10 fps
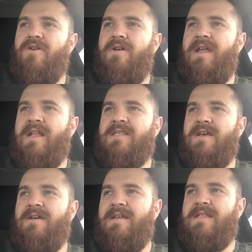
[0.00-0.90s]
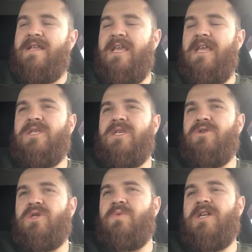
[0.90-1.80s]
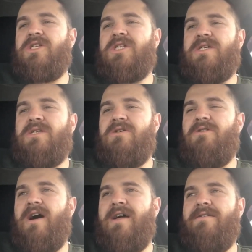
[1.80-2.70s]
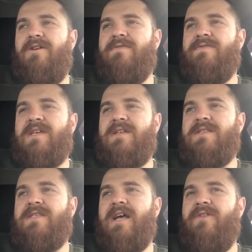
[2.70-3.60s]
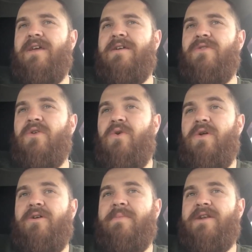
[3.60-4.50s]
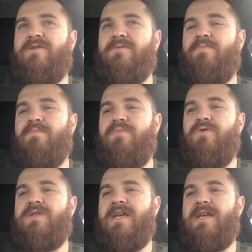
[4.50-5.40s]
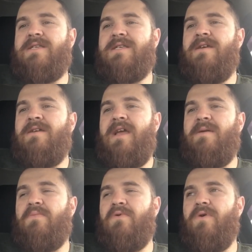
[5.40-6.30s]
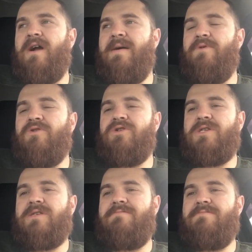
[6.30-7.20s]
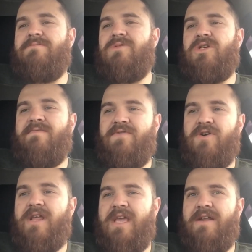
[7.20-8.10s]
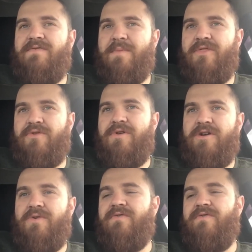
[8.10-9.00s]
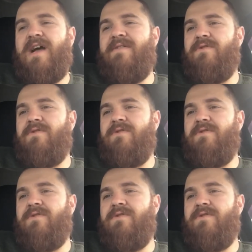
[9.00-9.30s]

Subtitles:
it's an easier switch because you're not all of a sudden selling the whole elemental process and program. You're just converting it from a 3-year to a